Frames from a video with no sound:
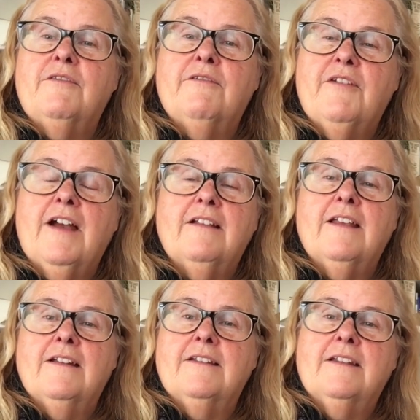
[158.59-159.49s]
the fact
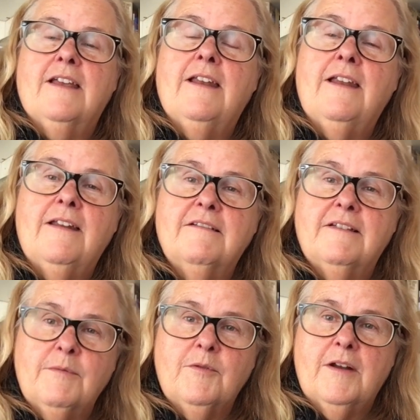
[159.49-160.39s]
that the Canadians
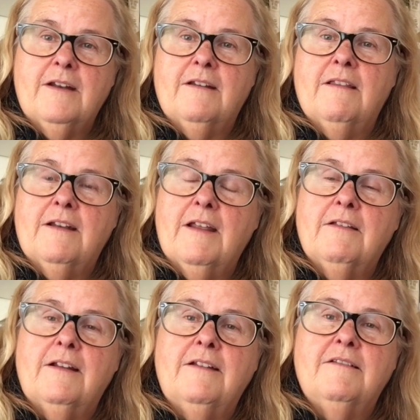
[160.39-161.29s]
liberated the
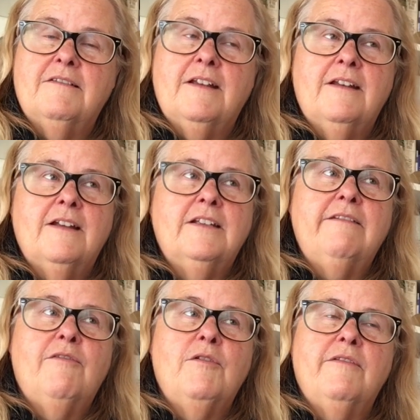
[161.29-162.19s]
Netherlands in
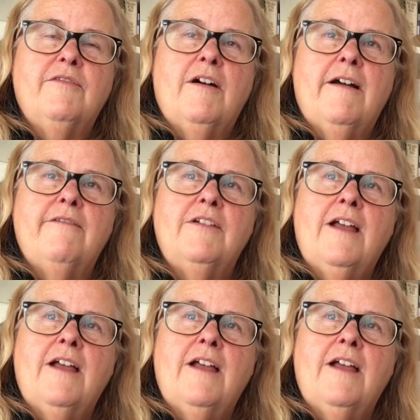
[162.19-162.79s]
1945,